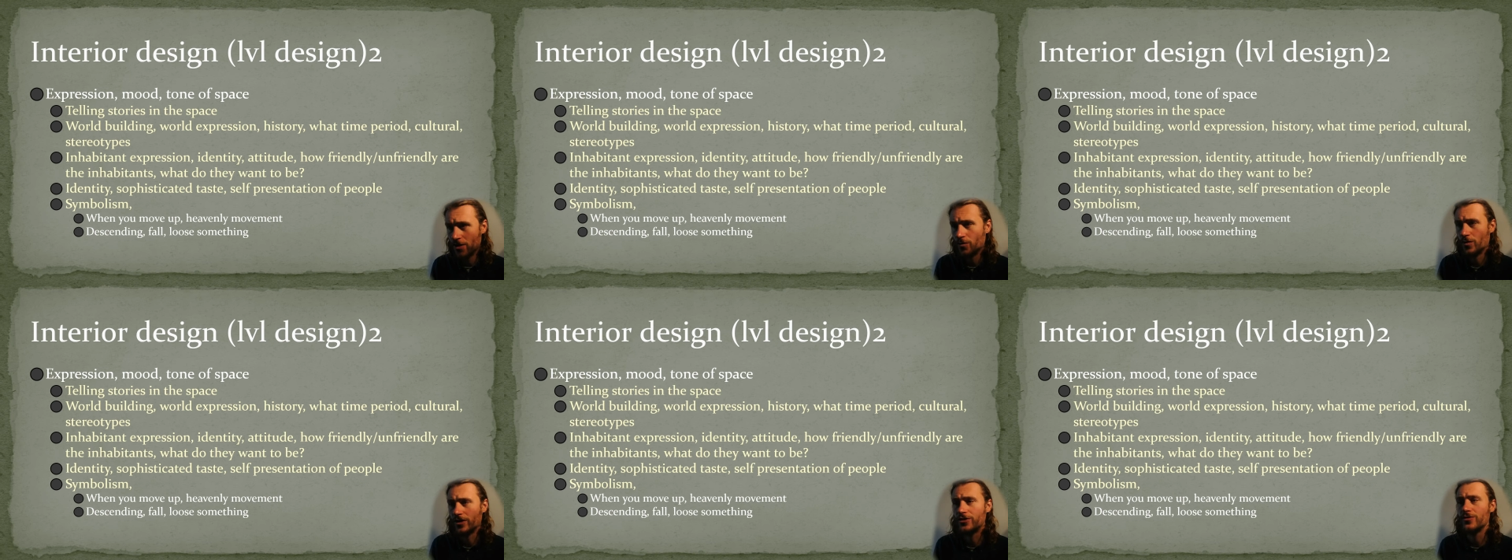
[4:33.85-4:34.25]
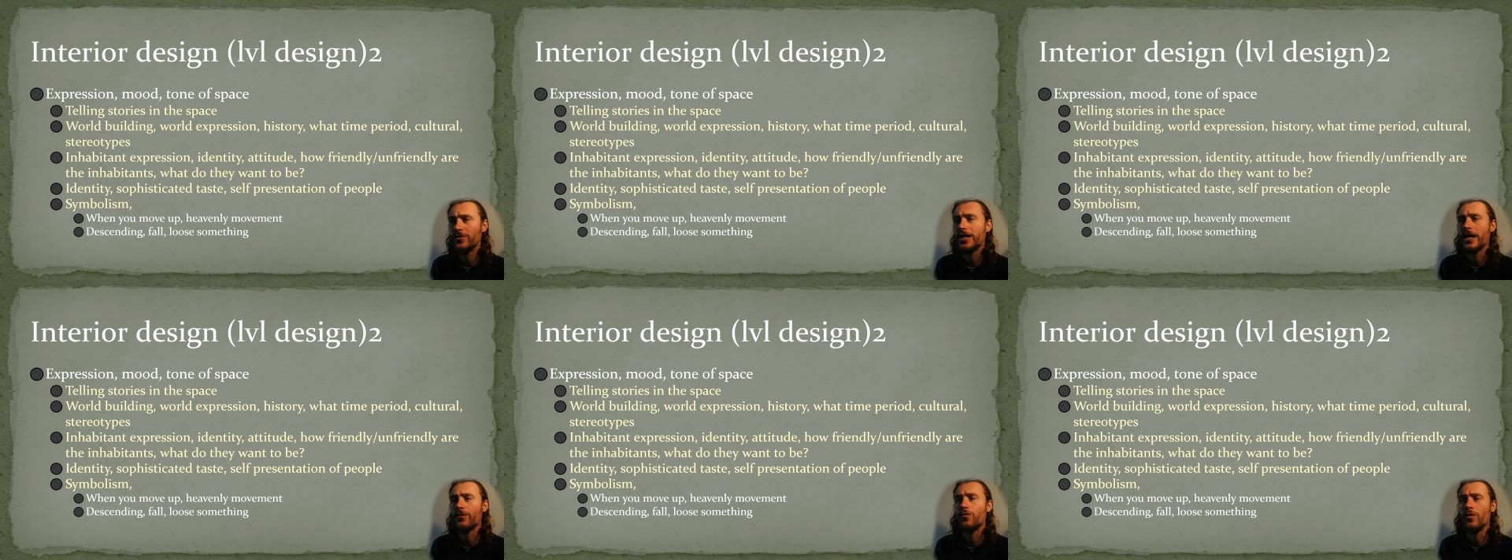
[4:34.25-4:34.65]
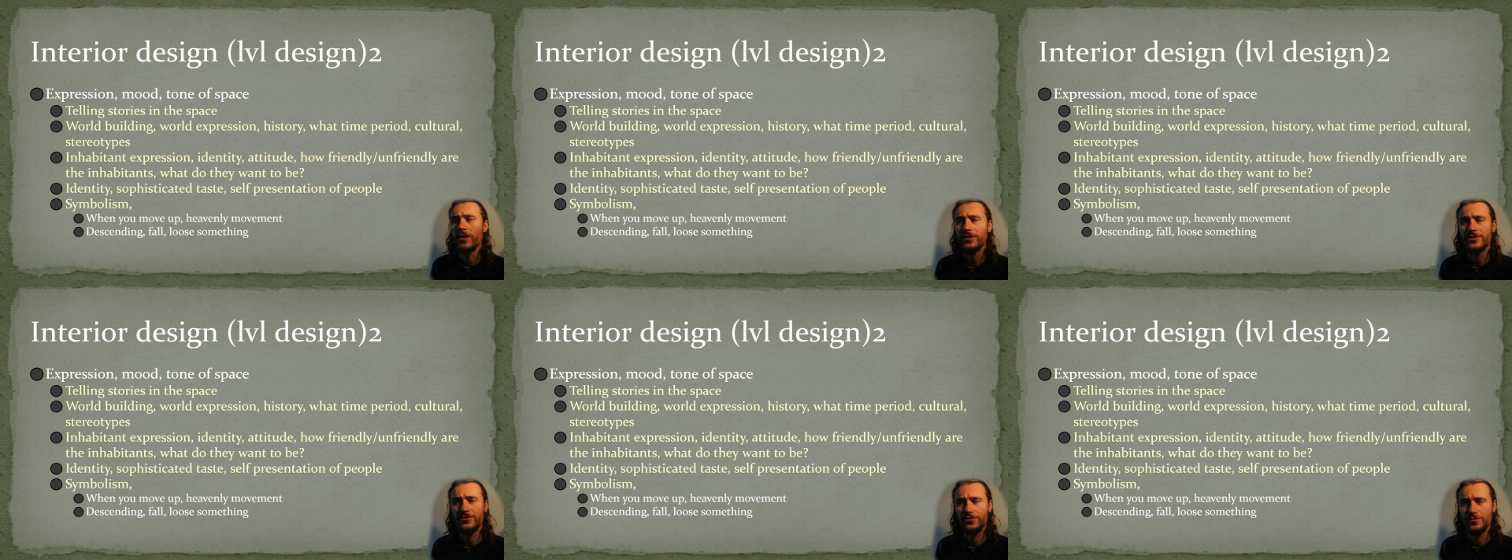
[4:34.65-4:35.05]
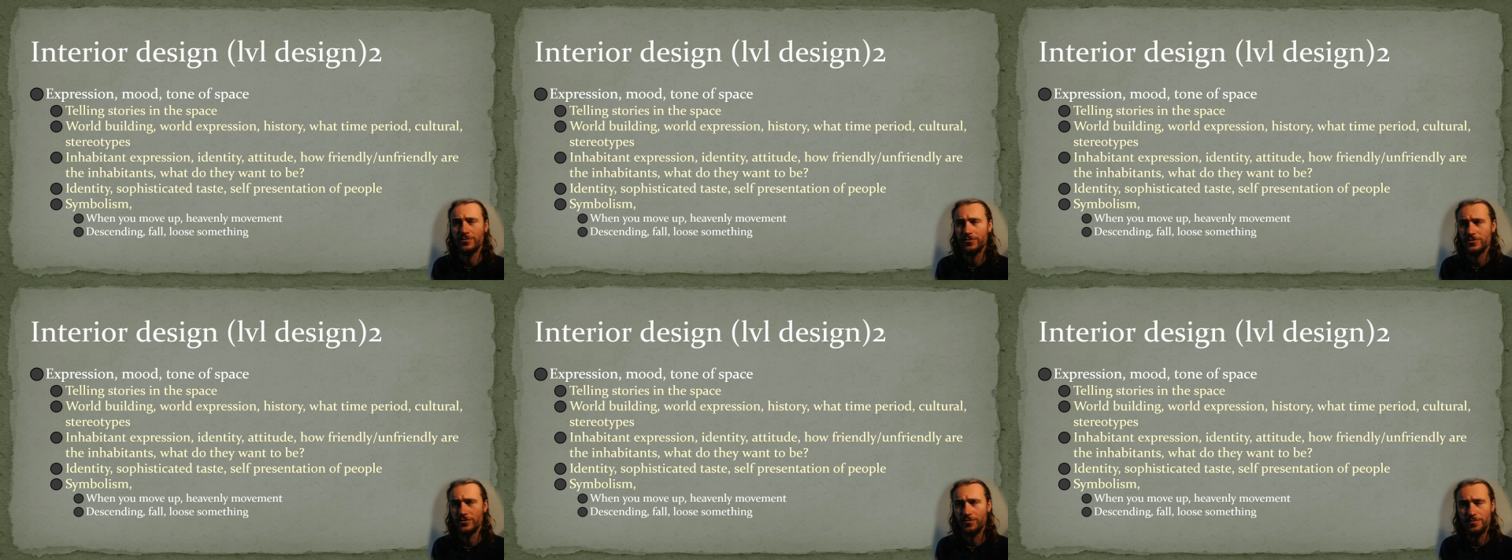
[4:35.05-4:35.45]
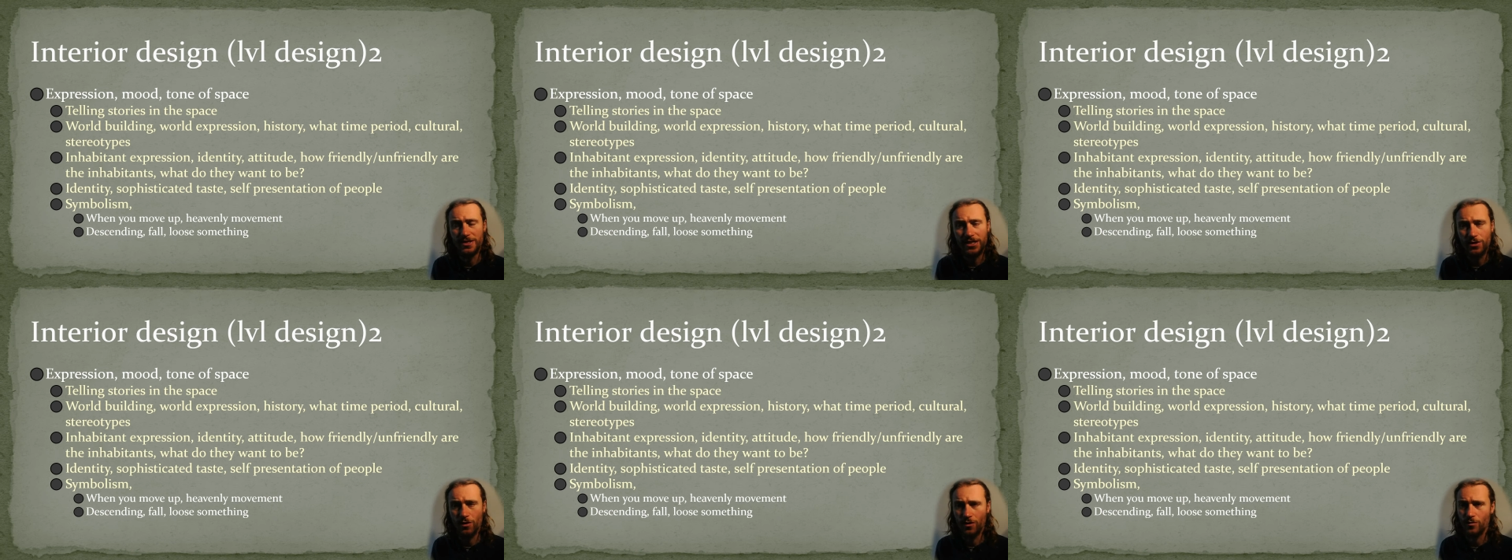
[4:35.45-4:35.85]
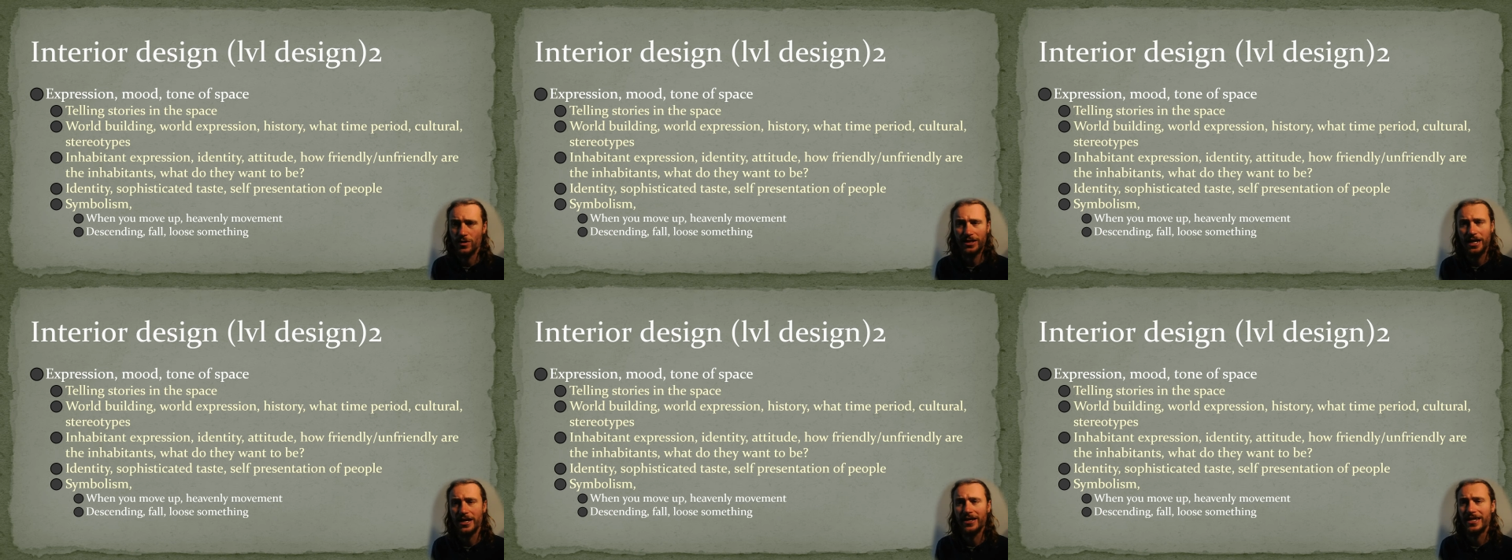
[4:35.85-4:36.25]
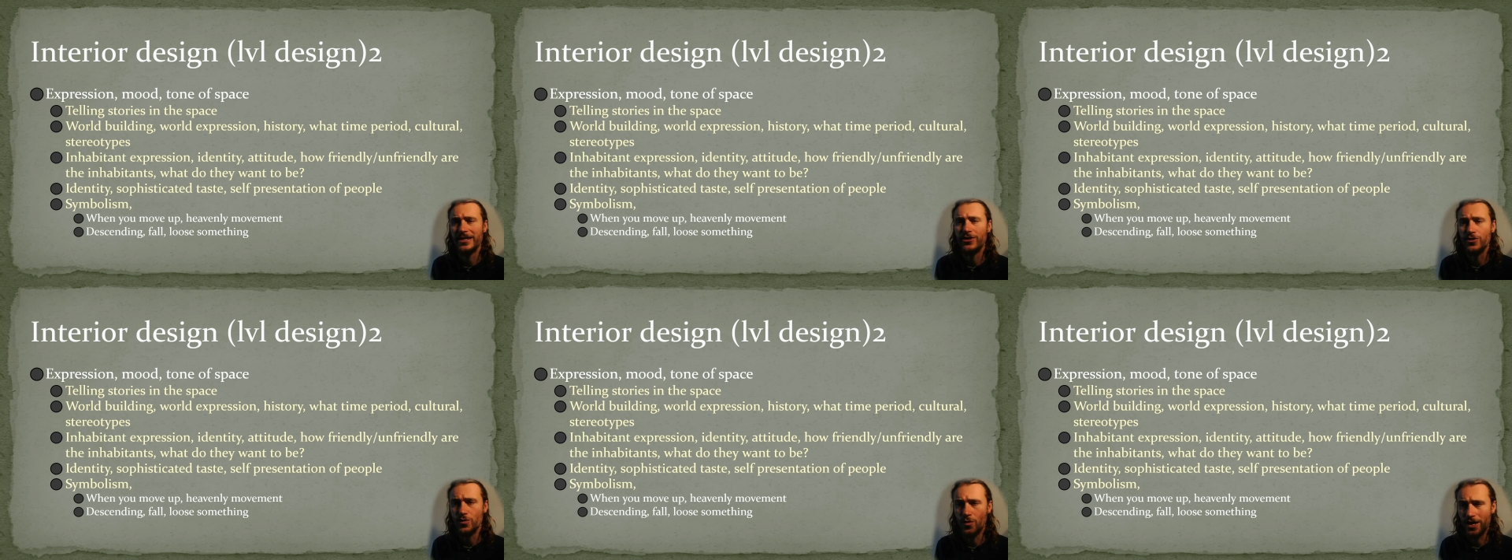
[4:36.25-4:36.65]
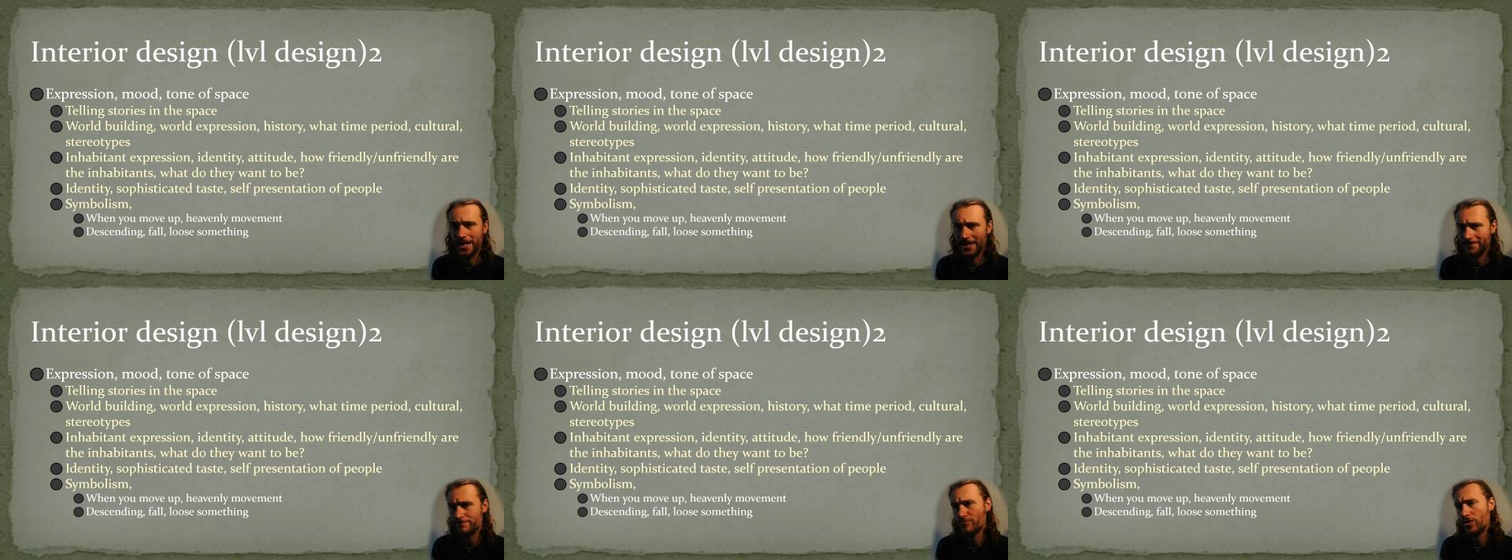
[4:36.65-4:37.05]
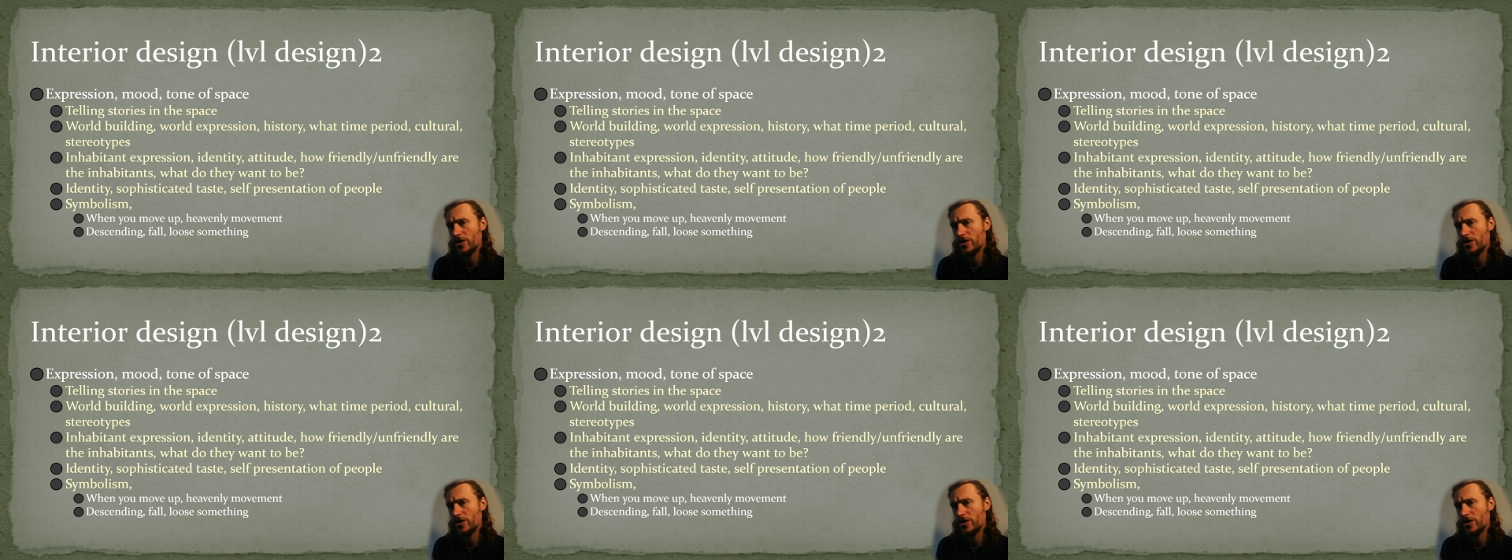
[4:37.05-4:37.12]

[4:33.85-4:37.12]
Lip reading: what do they want to be, or what are they doing.